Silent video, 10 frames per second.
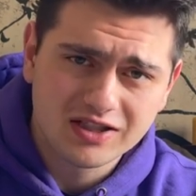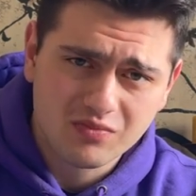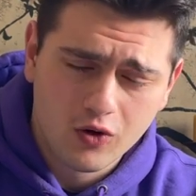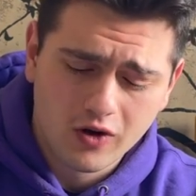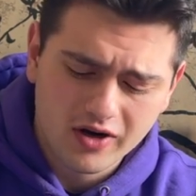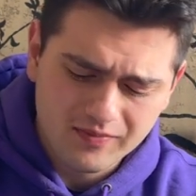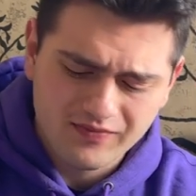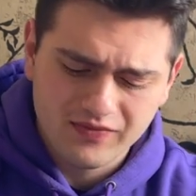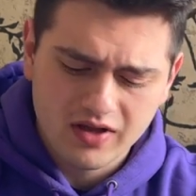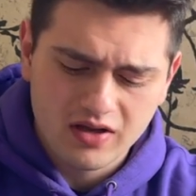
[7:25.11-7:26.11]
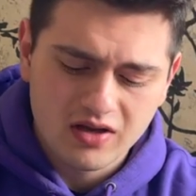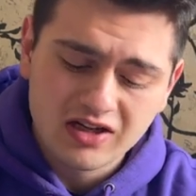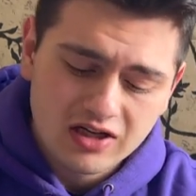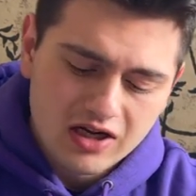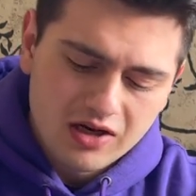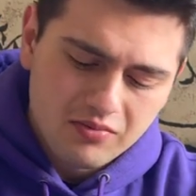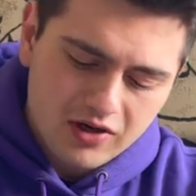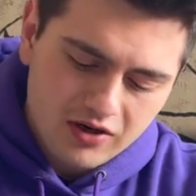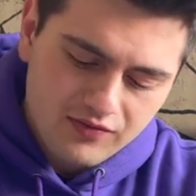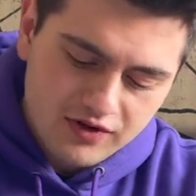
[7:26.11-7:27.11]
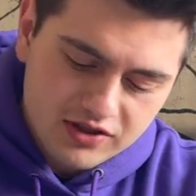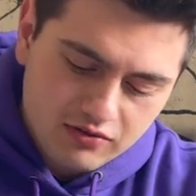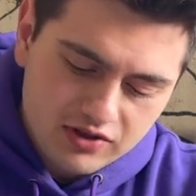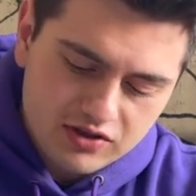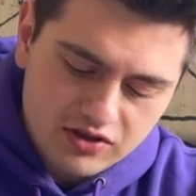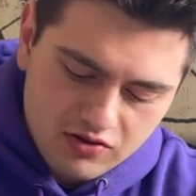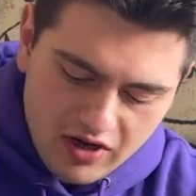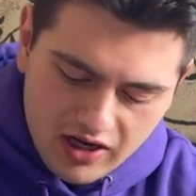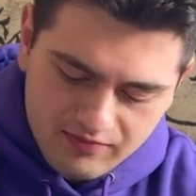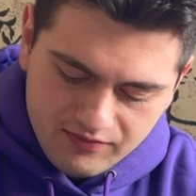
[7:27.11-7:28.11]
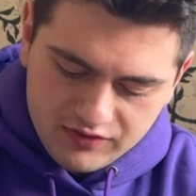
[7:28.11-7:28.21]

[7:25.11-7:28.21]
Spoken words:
more, but this one isn't too bad.